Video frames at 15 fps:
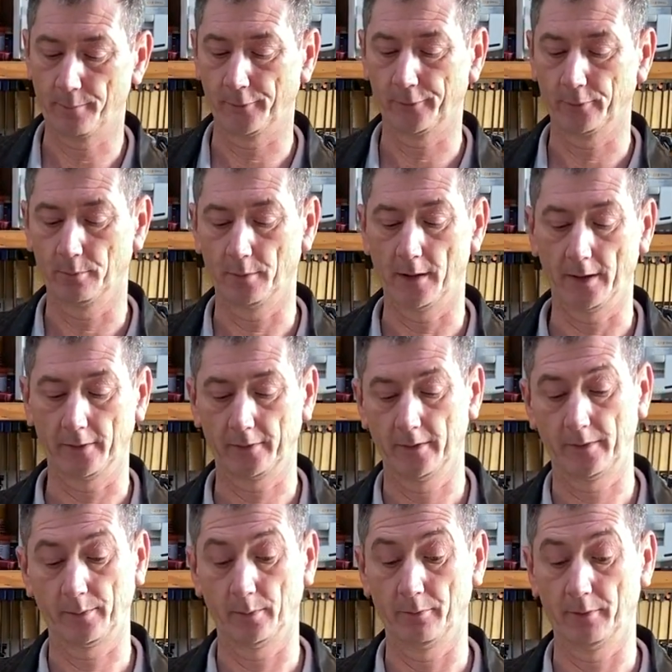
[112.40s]
bristle brush, and
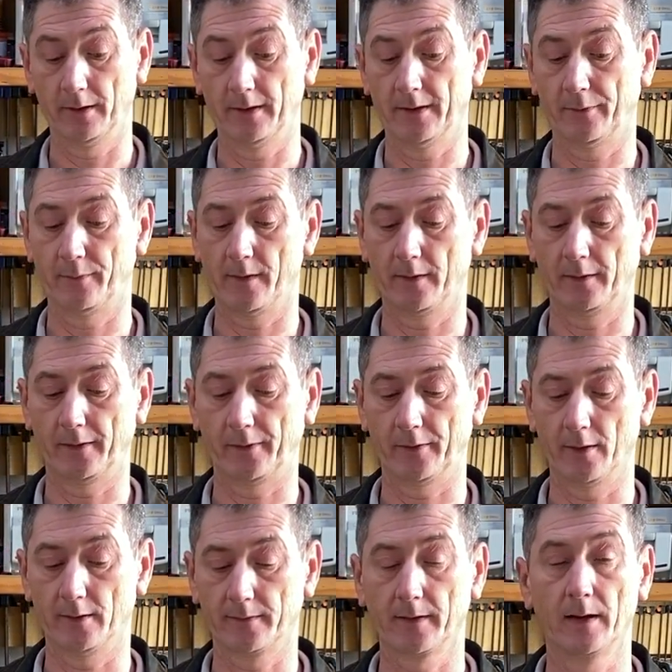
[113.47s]
this one really is very
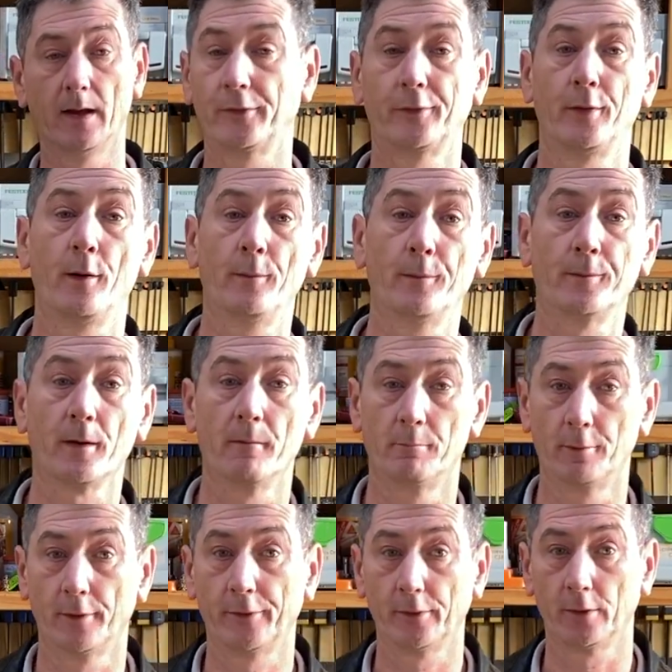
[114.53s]
soft. Soft
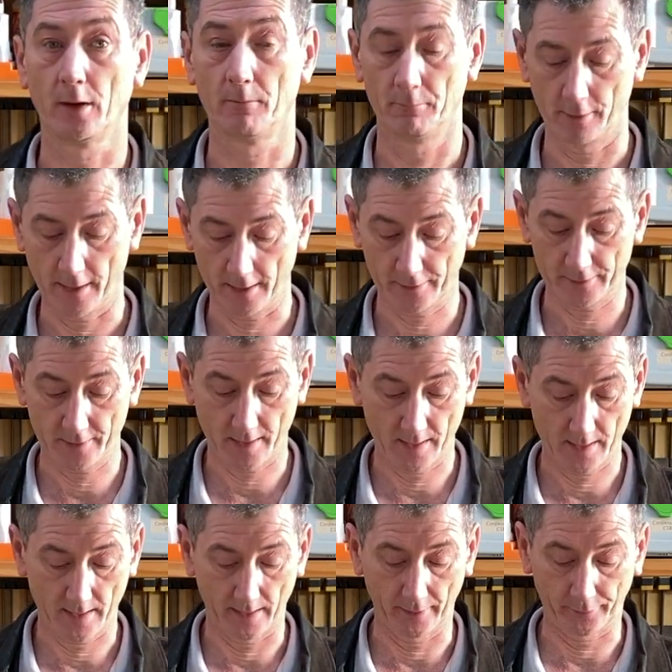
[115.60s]
bristle brush
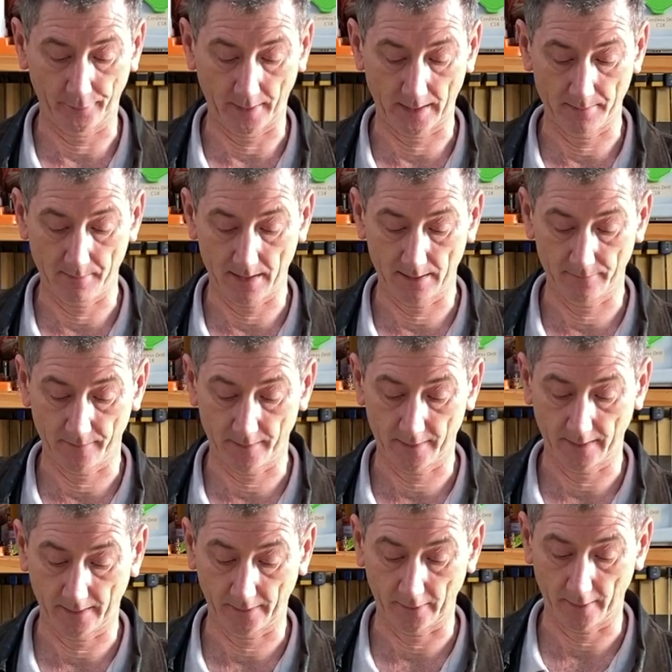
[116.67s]
is recommended for
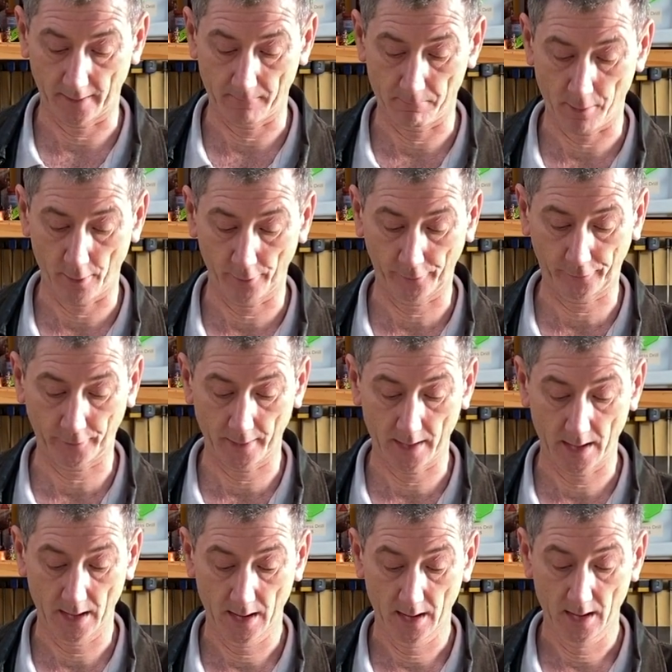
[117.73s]
things like upholstery,
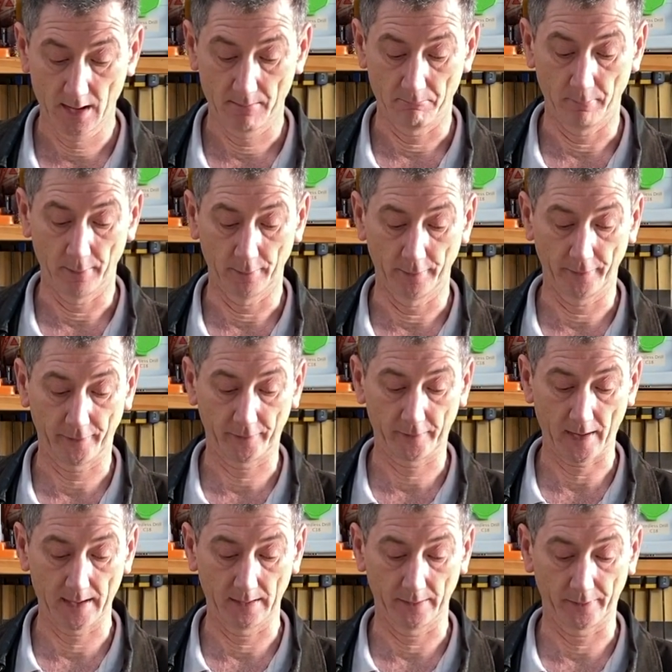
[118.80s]
mirrors,
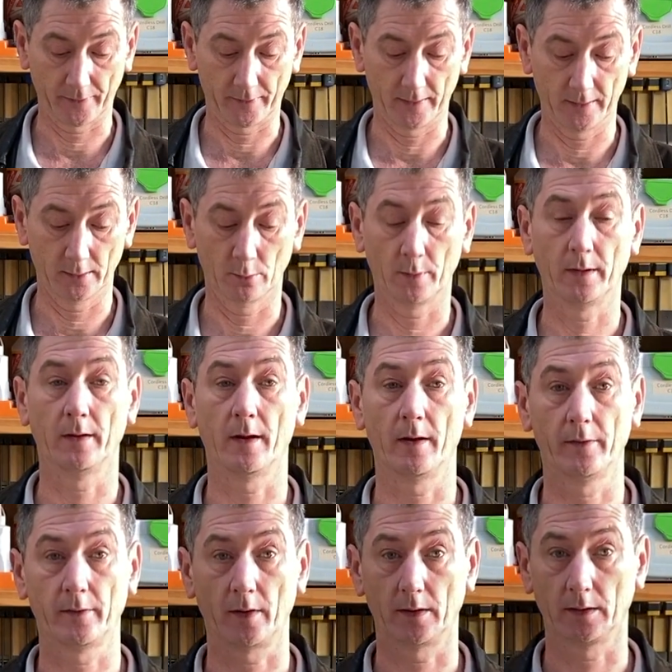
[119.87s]
stainless steel
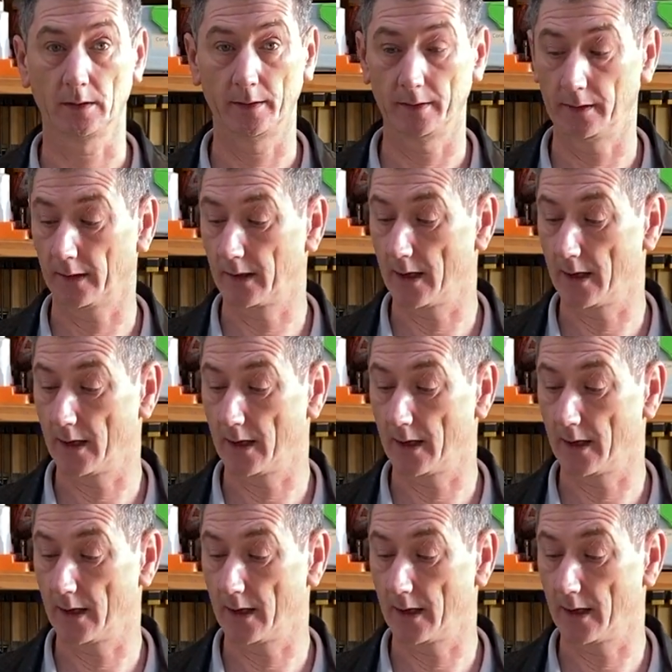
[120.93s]
windows and cleaning your